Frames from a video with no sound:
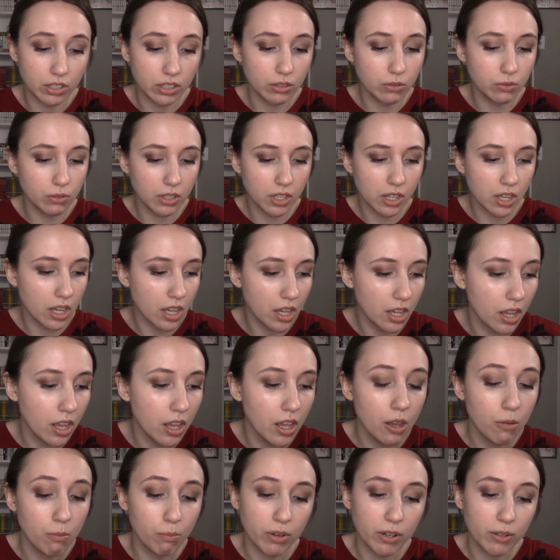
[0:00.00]
using it.
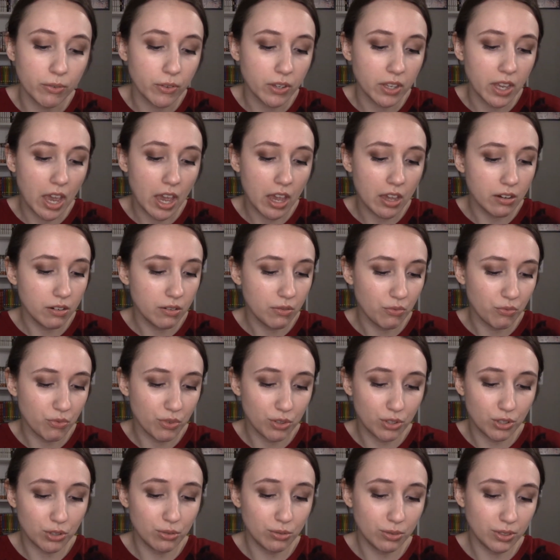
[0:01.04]
But if it can
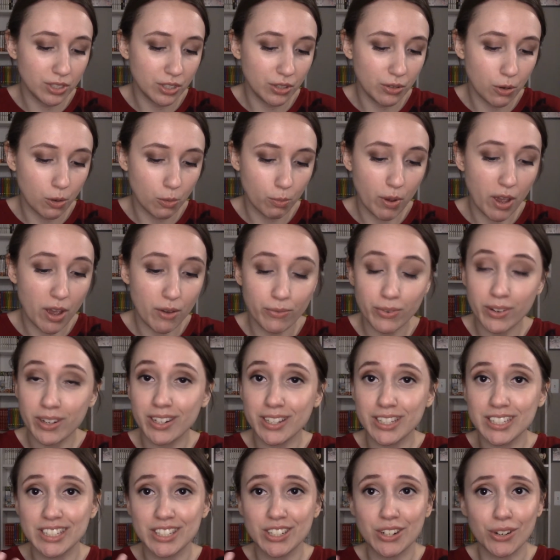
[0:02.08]
reduce, you know,
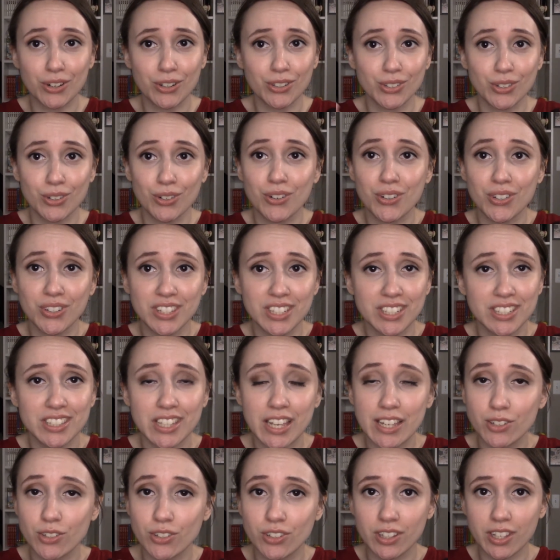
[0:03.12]
puffiness, dark circles,
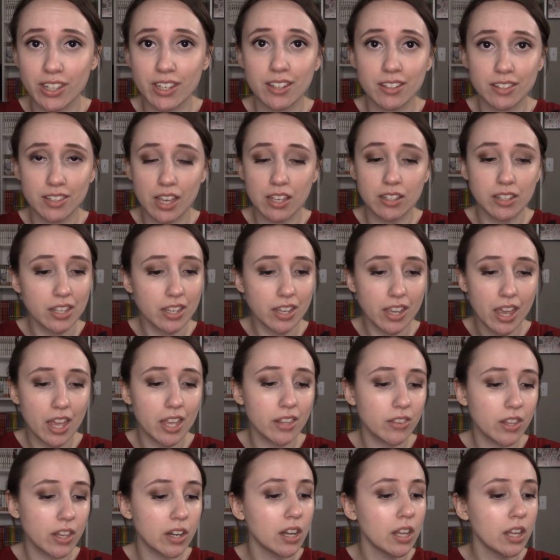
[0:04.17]
etc., like it says it can,
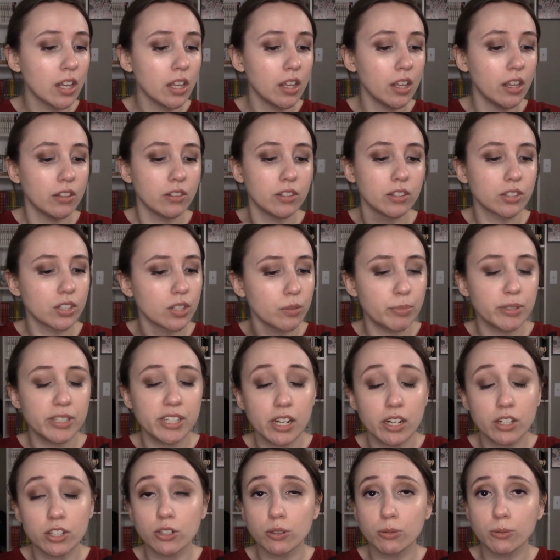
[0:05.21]
then this could
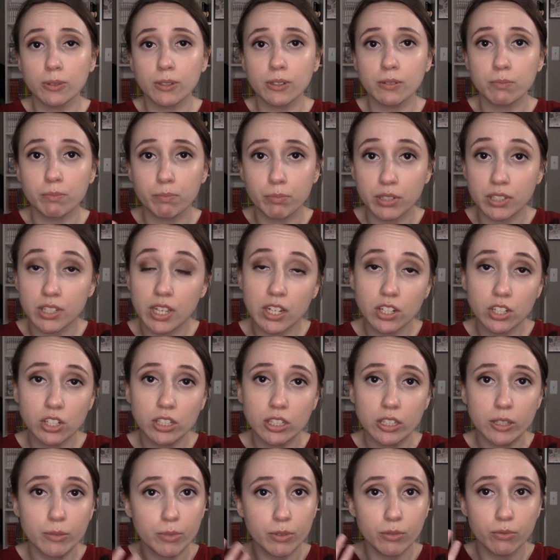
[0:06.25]

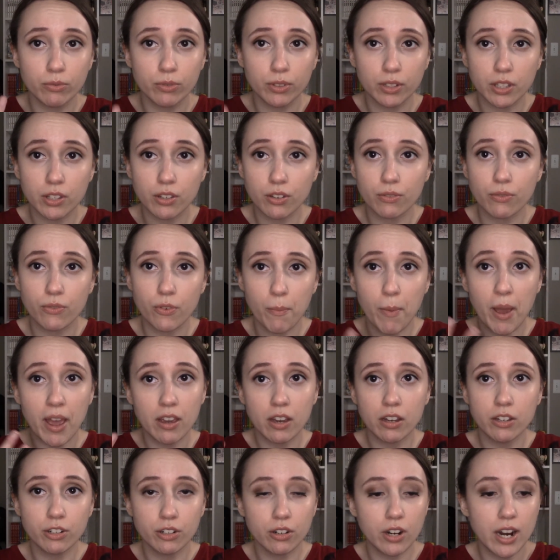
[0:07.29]
potentially be really good for my
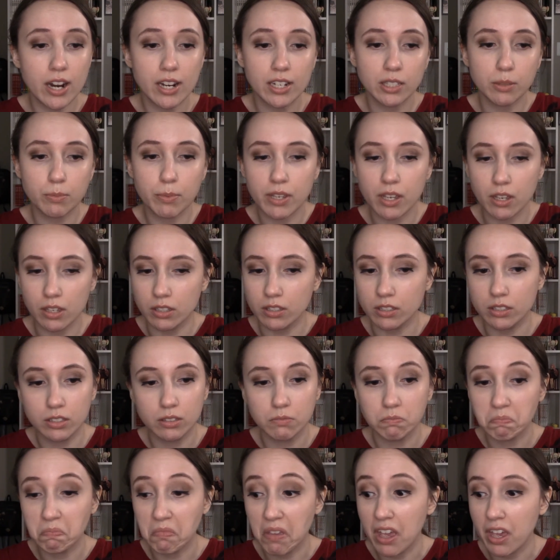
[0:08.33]
under eyes because
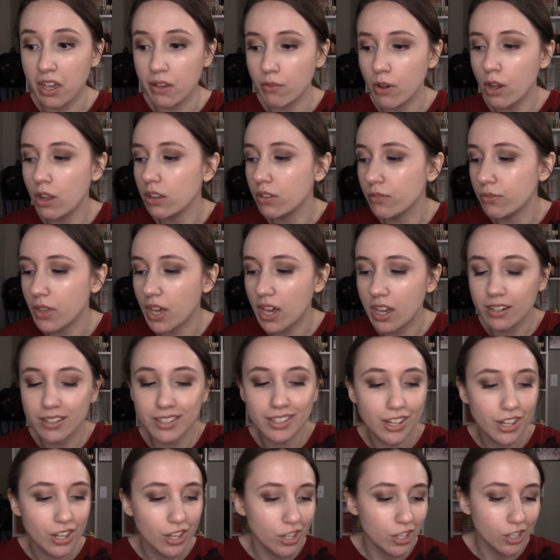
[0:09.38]
I have all of that.
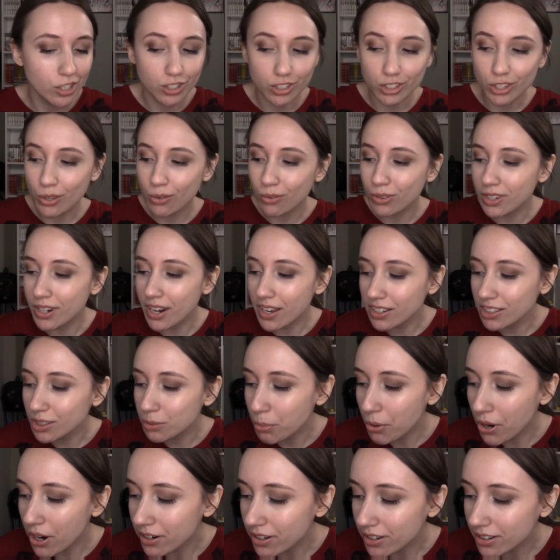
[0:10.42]
So the next
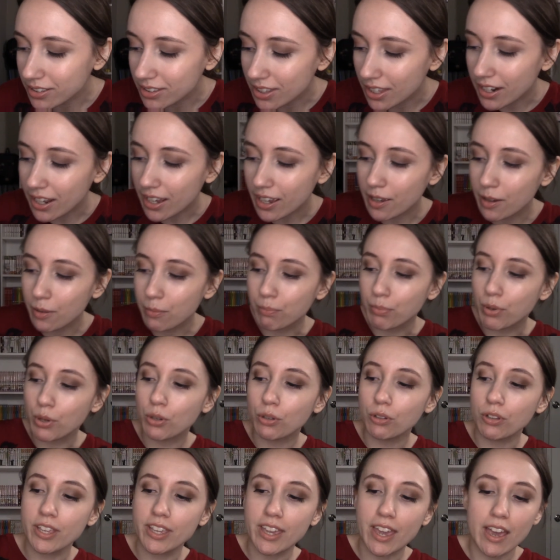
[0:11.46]
product that I am
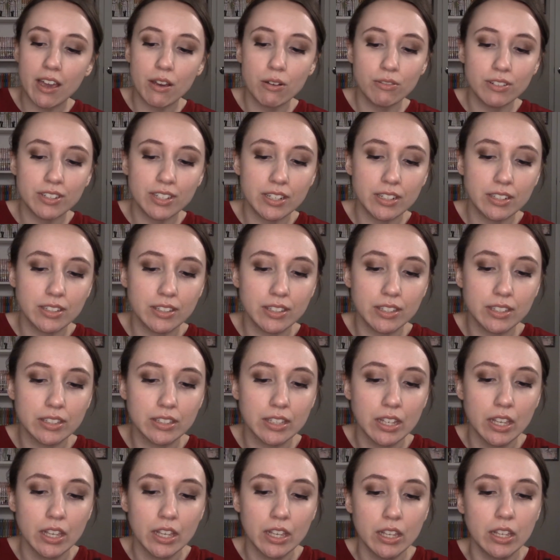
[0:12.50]
pulling out is this
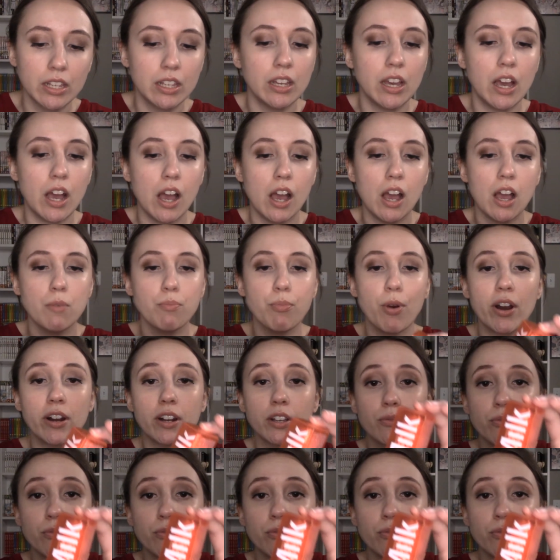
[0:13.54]
product